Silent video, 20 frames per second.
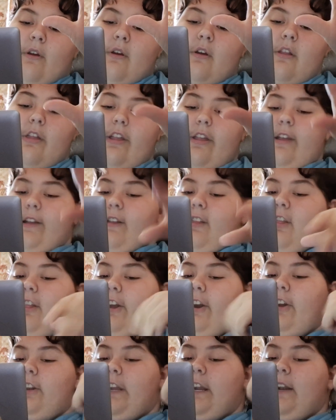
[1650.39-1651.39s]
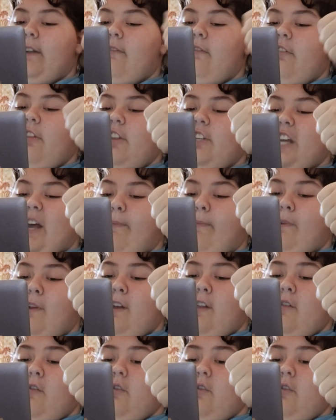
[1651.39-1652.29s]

Since they are native to the Japanese